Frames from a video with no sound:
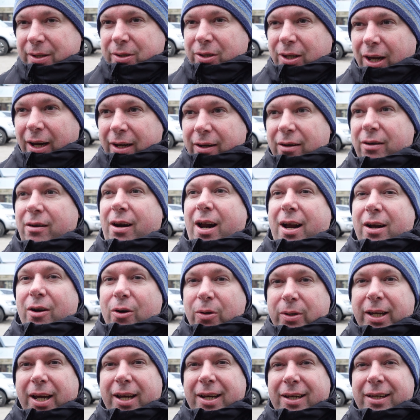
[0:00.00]
It's like, all right,
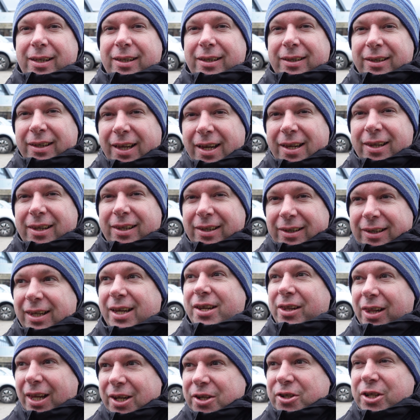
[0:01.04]
okay,
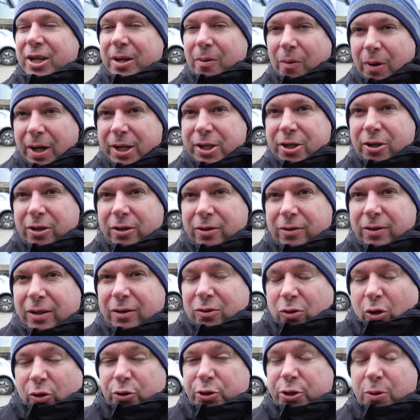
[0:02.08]
let's see what it's
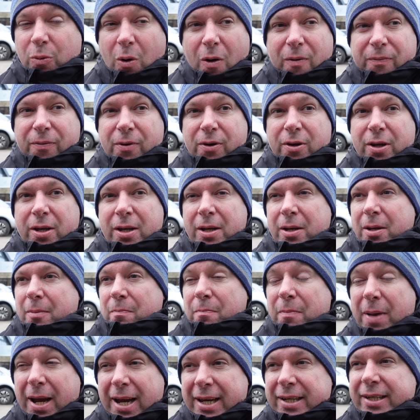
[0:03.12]
got to offer.
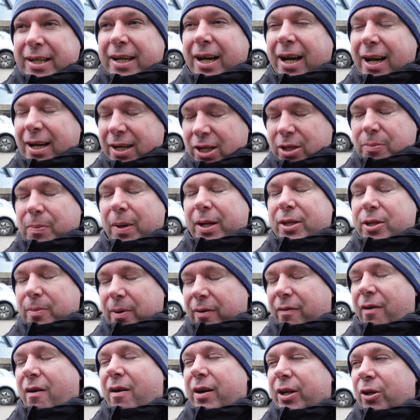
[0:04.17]
Maze, yeah, I expect to
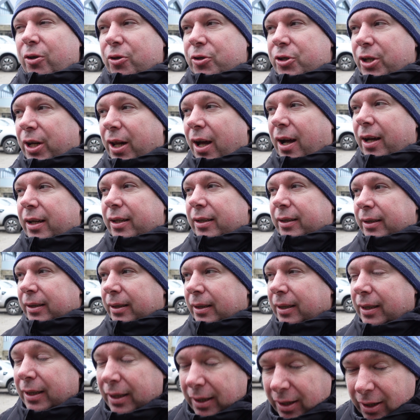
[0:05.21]
be very good tonight.
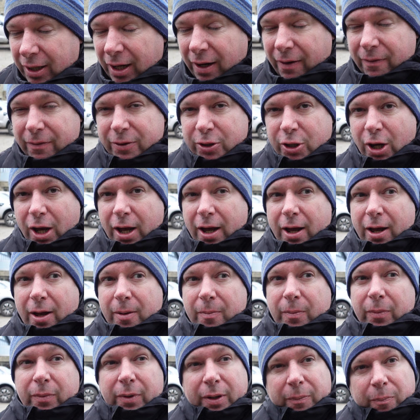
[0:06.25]
Yeah, agreed. But
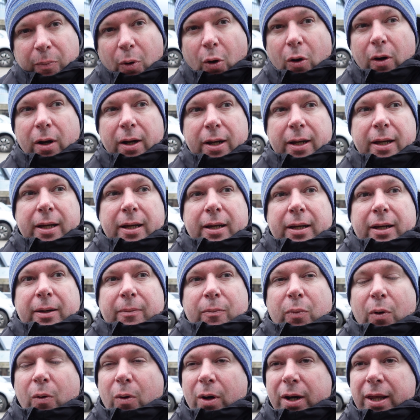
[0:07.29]

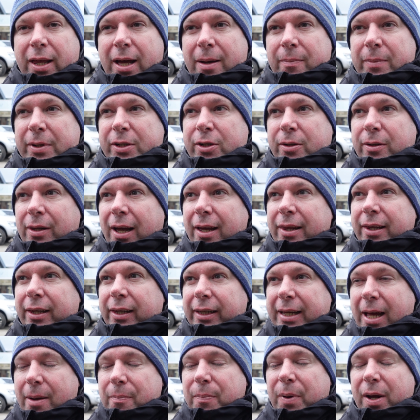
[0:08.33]
one of them is just like
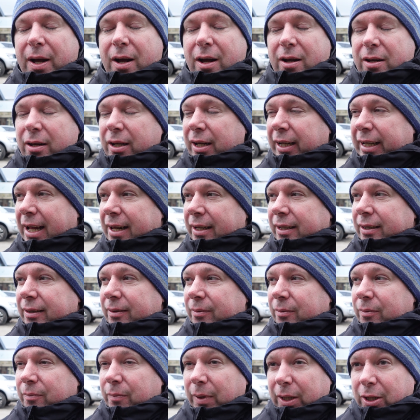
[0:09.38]
they'll get better
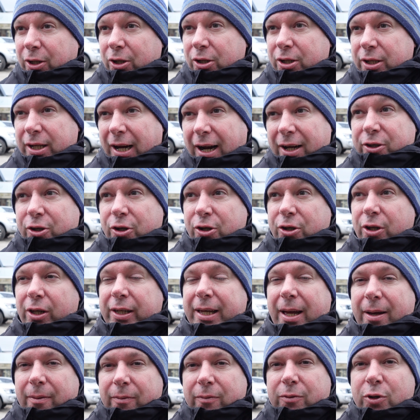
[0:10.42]
again because the actors will
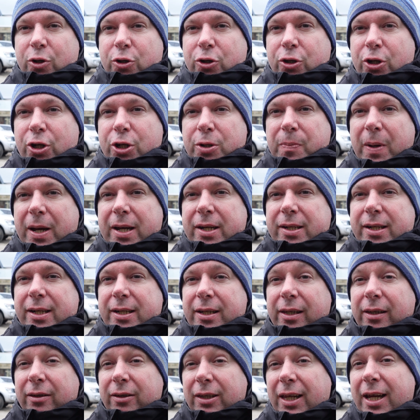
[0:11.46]
get used to the
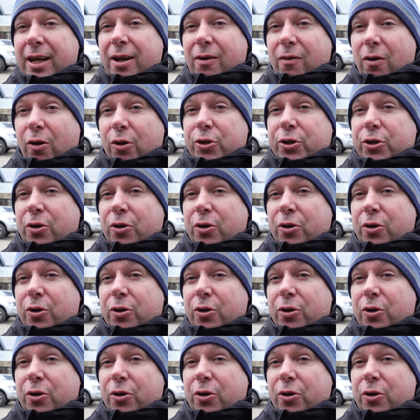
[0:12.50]
spaces later on.